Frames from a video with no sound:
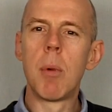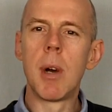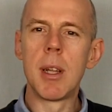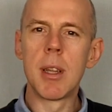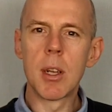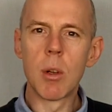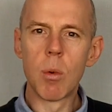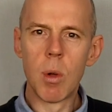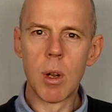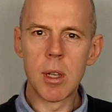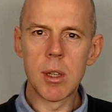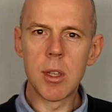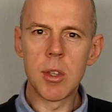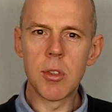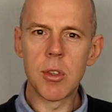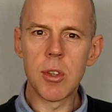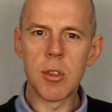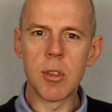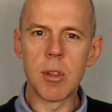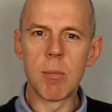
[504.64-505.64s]
by the quality
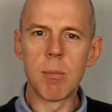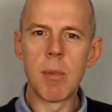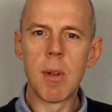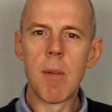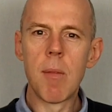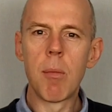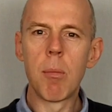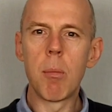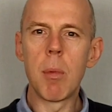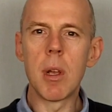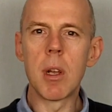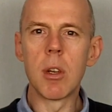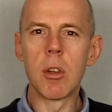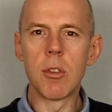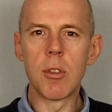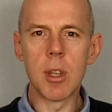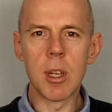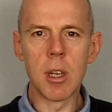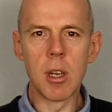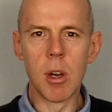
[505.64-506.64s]
system
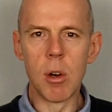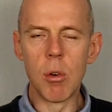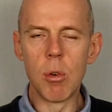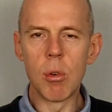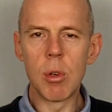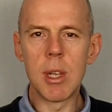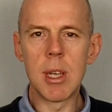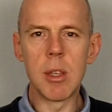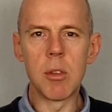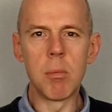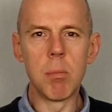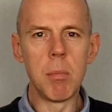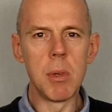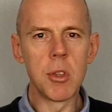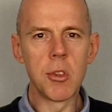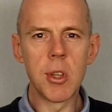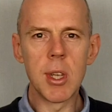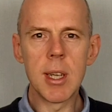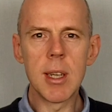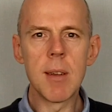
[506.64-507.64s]
because the code is
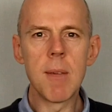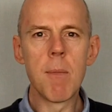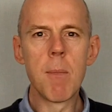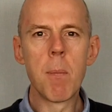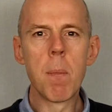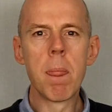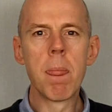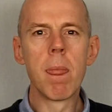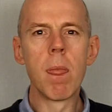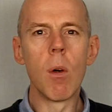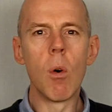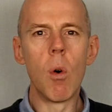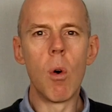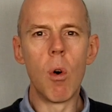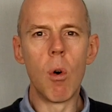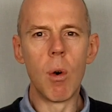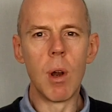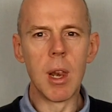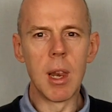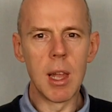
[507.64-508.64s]
missing
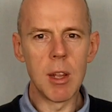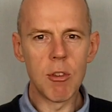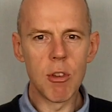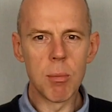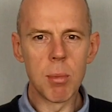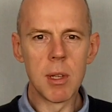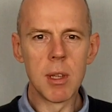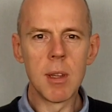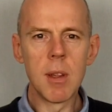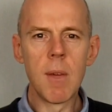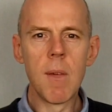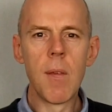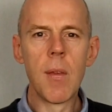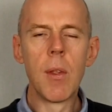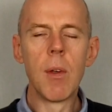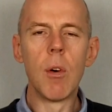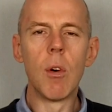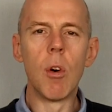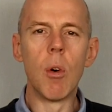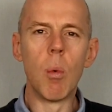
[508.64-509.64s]
or illegible
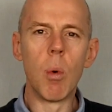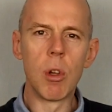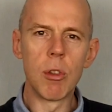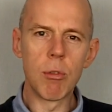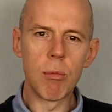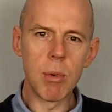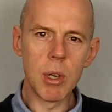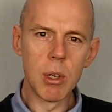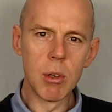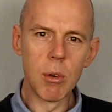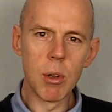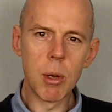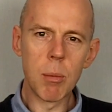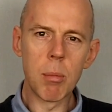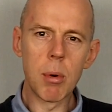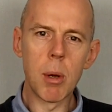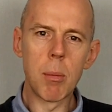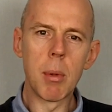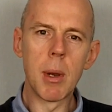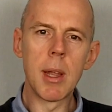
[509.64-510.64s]
or wasn't
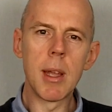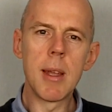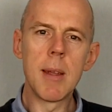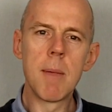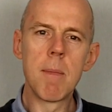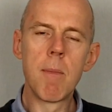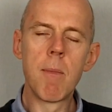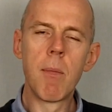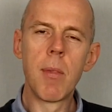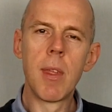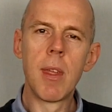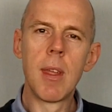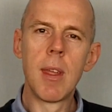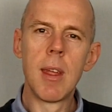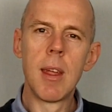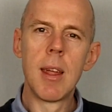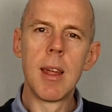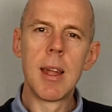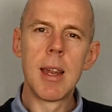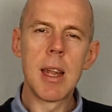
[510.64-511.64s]
recorded properly.
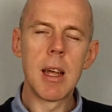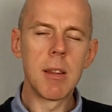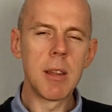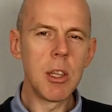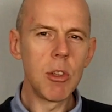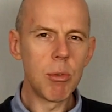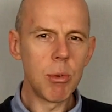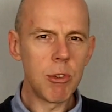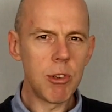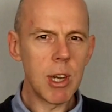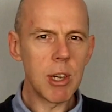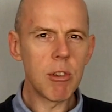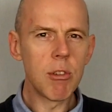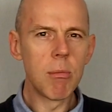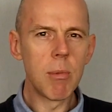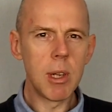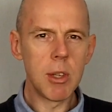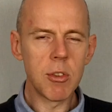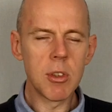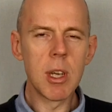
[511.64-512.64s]
Now, these
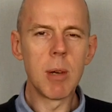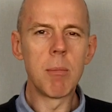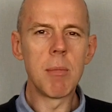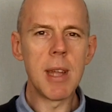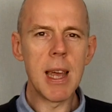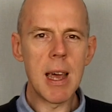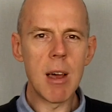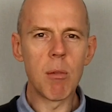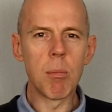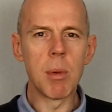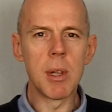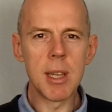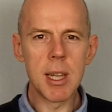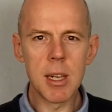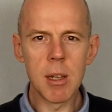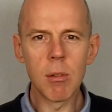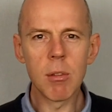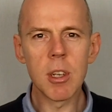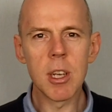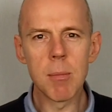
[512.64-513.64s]
rejection rates come down, but
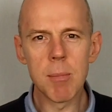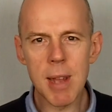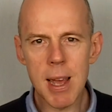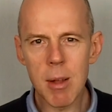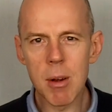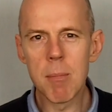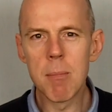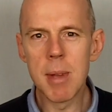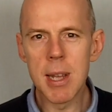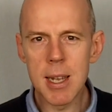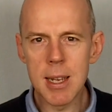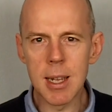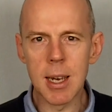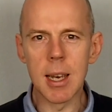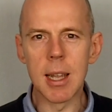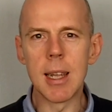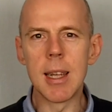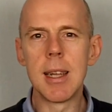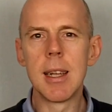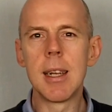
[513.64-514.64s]
they don't come down
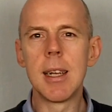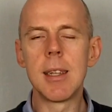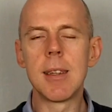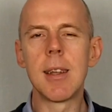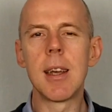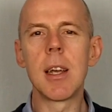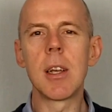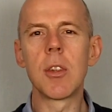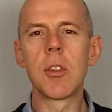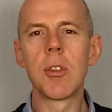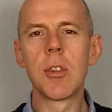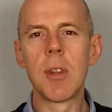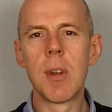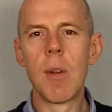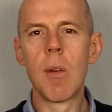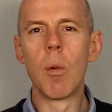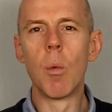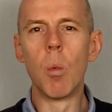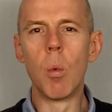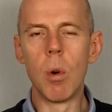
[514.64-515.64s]
immediately. It takes
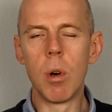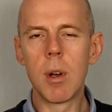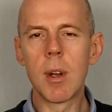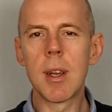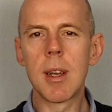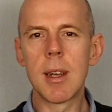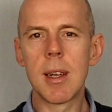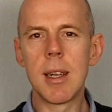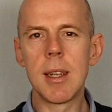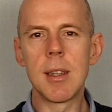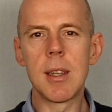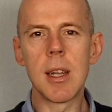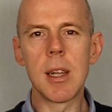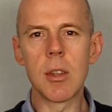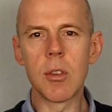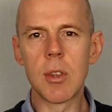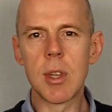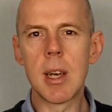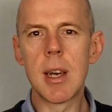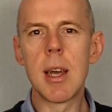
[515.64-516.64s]
work, it
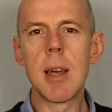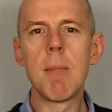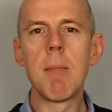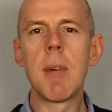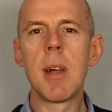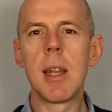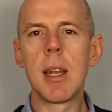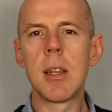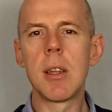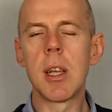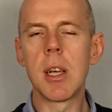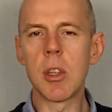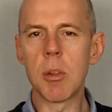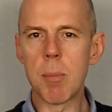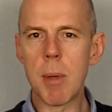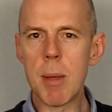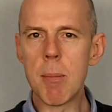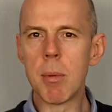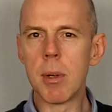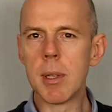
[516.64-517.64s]
takes time, and it
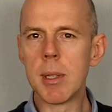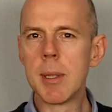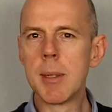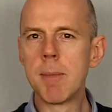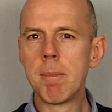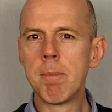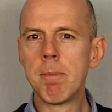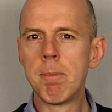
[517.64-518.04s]
takes people.